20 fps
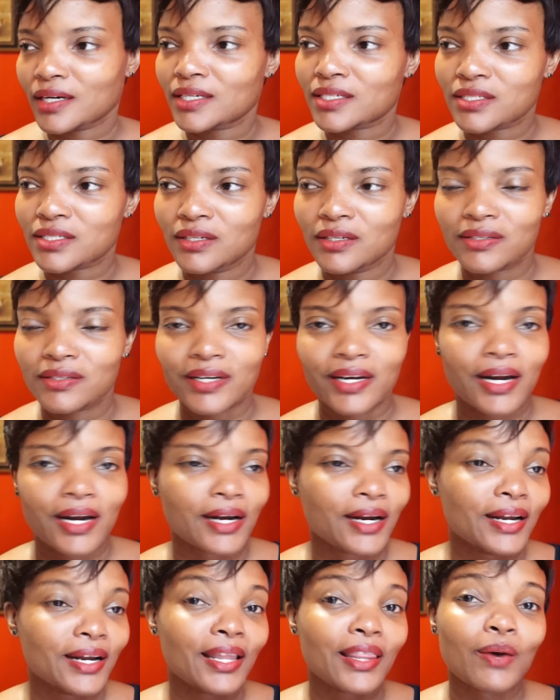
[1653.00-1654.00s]
children,
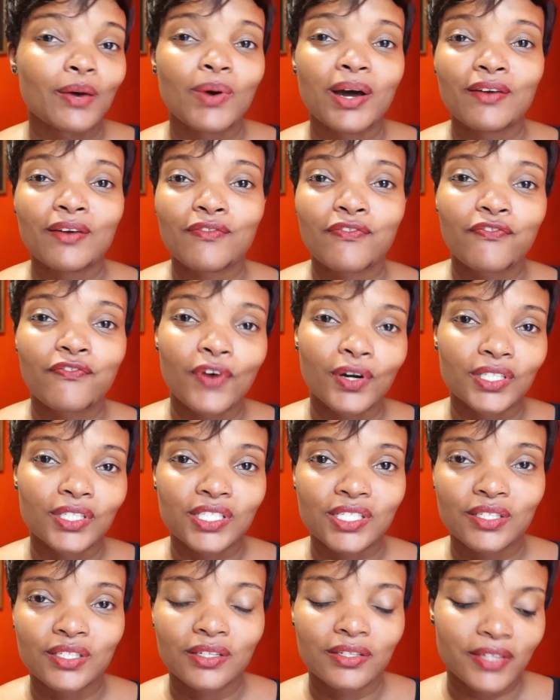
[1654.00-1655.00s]
and another one, 4
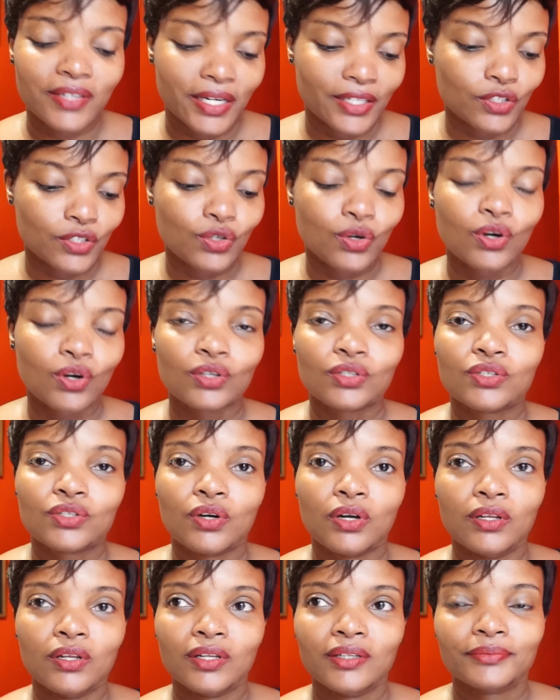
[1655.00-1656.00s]
children,
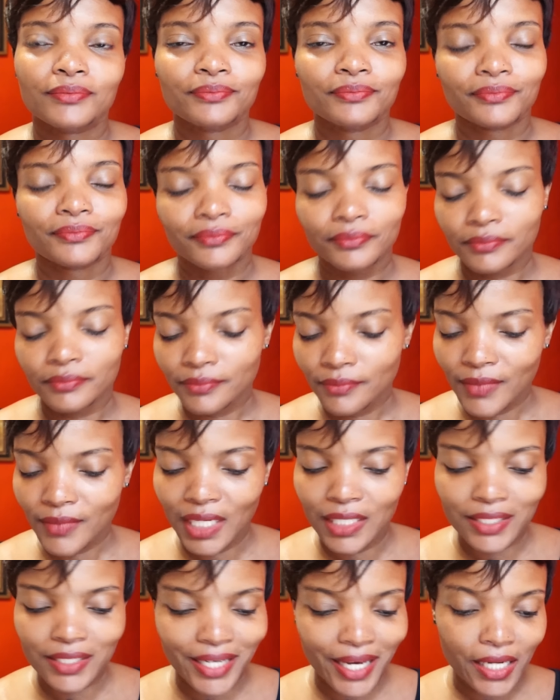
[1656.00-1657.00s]
total
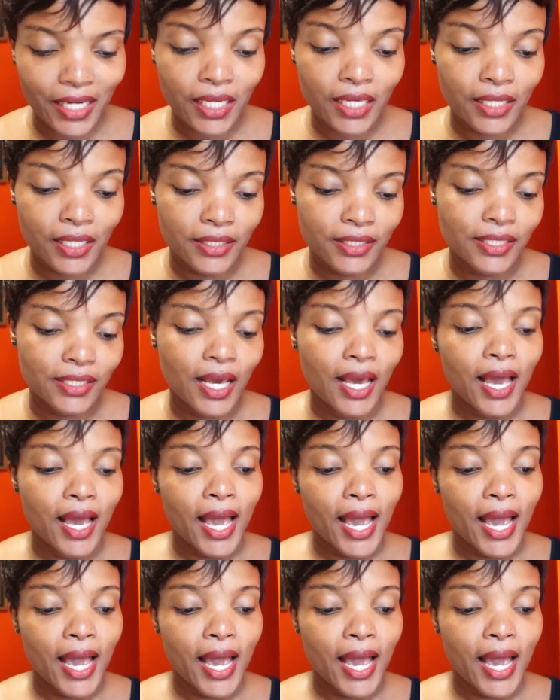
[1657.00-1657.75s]
10 kids.